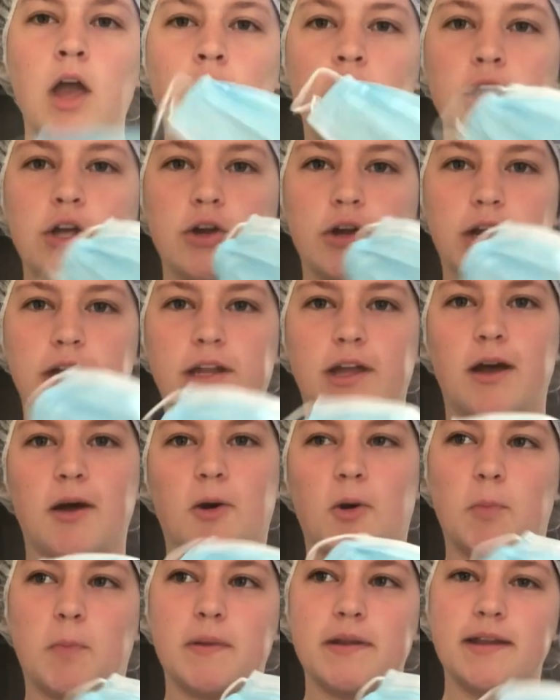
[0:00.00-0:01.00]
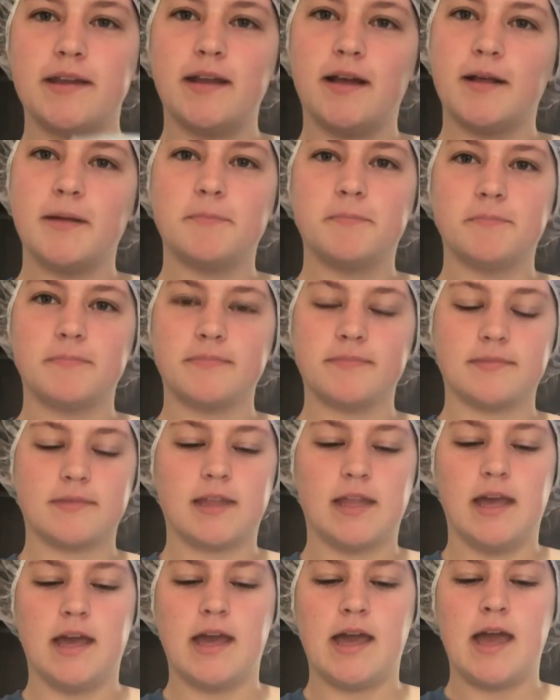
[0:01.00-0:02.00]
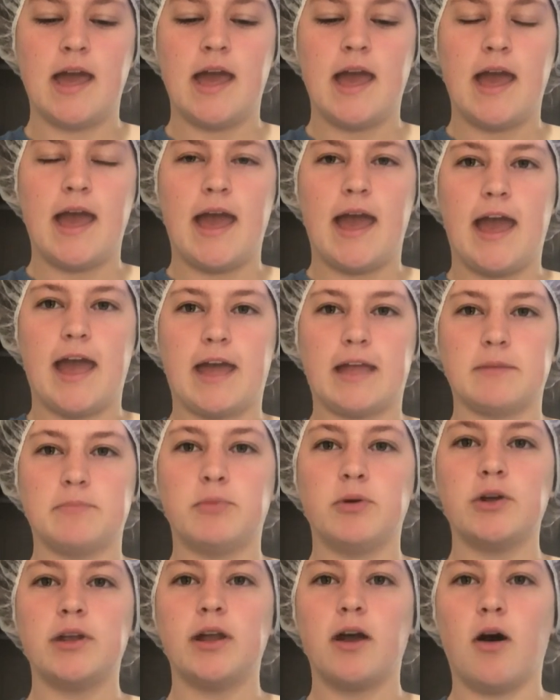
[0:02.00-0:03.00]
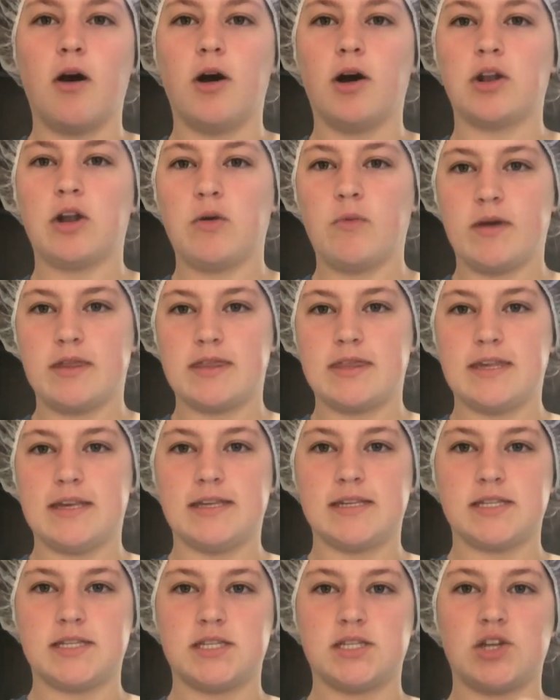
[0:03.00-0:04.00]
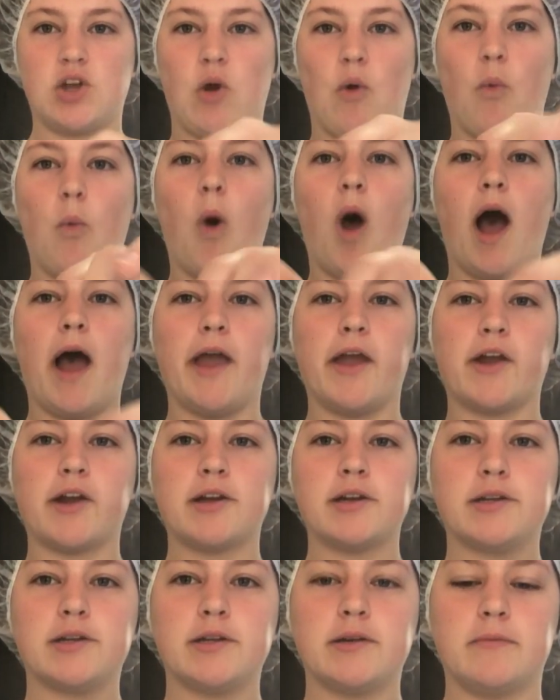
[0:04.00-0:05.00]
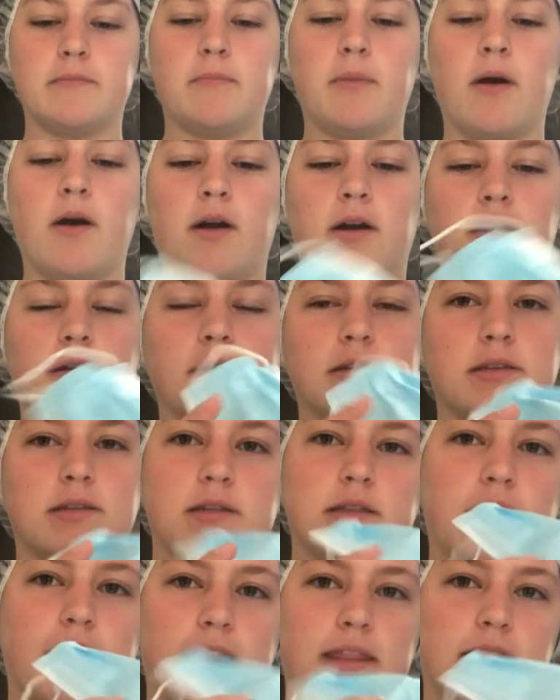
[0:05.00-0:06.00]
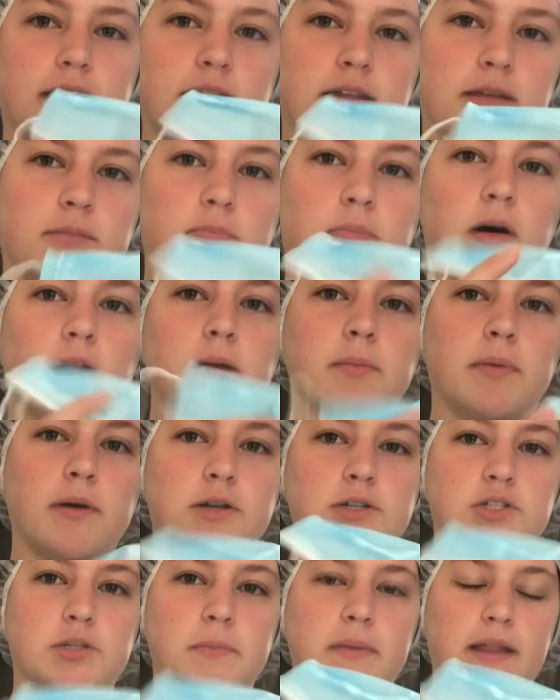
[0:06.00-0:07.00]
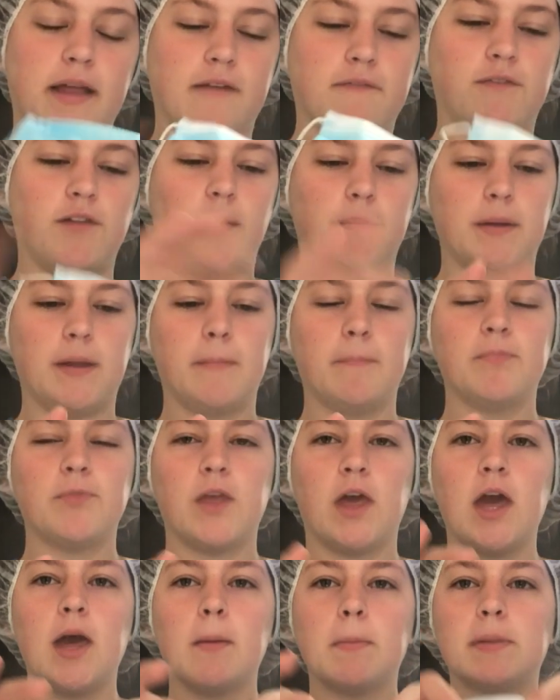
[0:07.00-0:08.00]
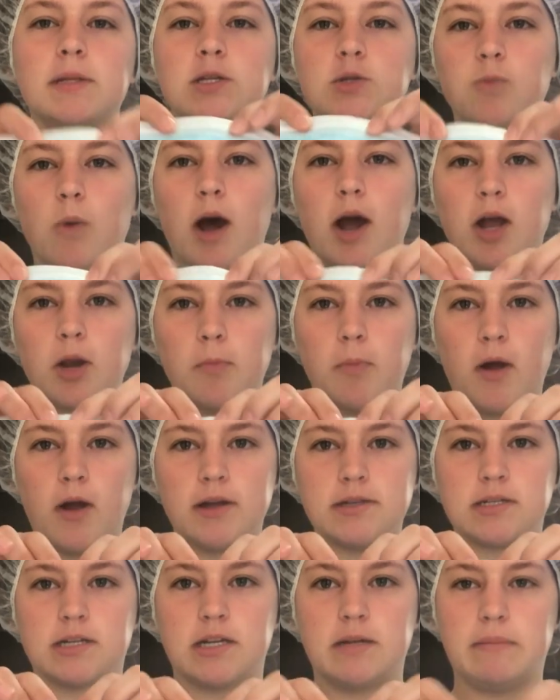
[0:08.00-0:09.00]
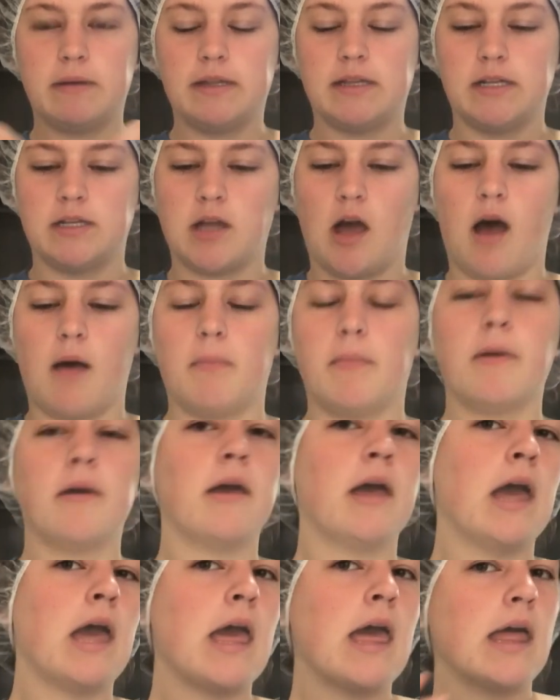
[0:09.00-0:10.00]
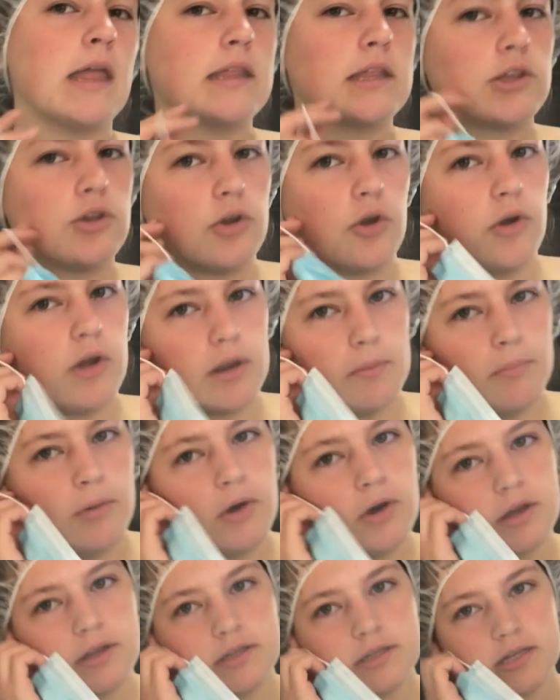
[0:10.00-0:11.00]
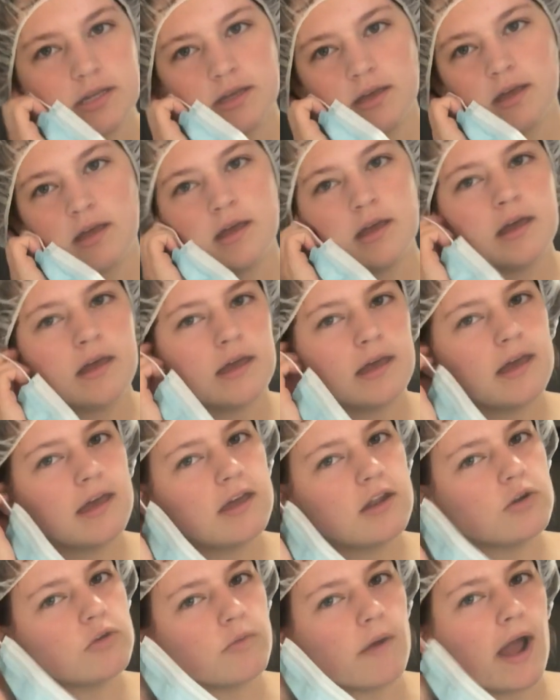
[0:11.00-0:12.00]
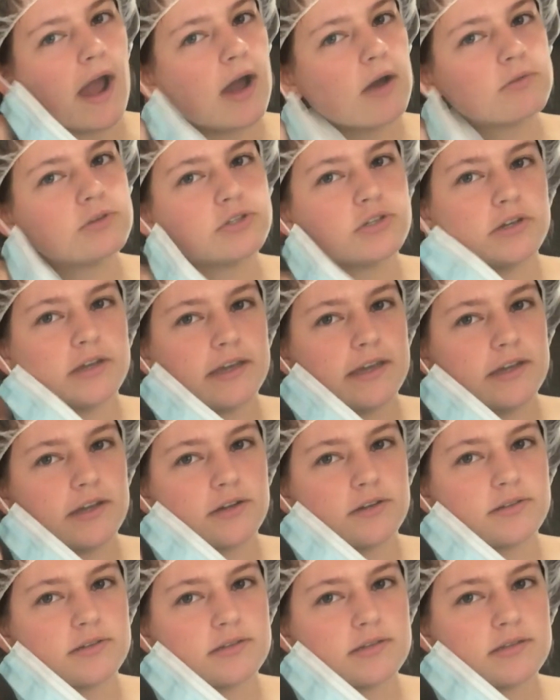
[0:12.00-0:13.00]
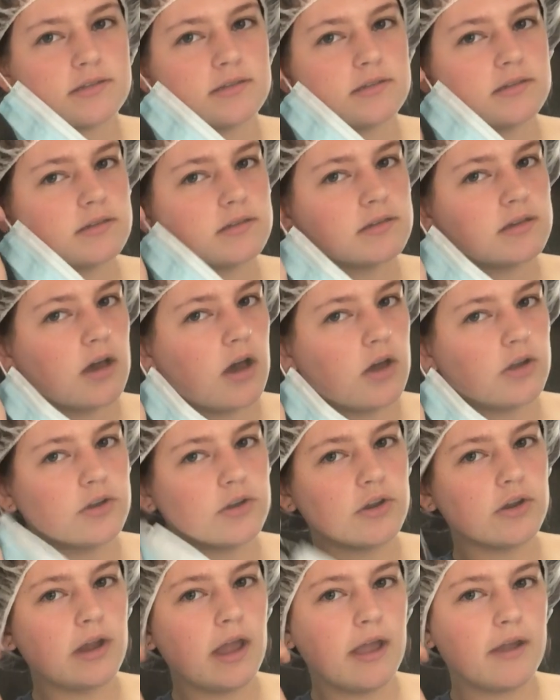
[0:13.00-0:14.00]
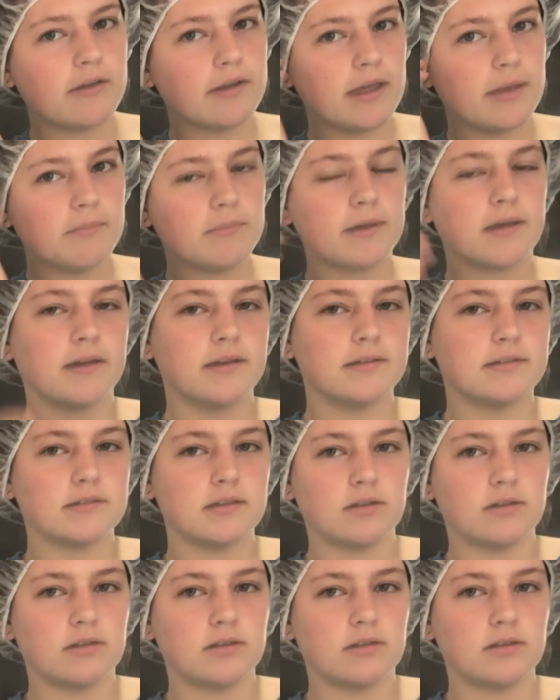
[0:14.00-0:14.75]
You're going to open it up and put it on with this wired part. Like the bottom part should be like floppy, but this wired part is going to be at the top. Then you're going to put it around your ears under your hairnet because,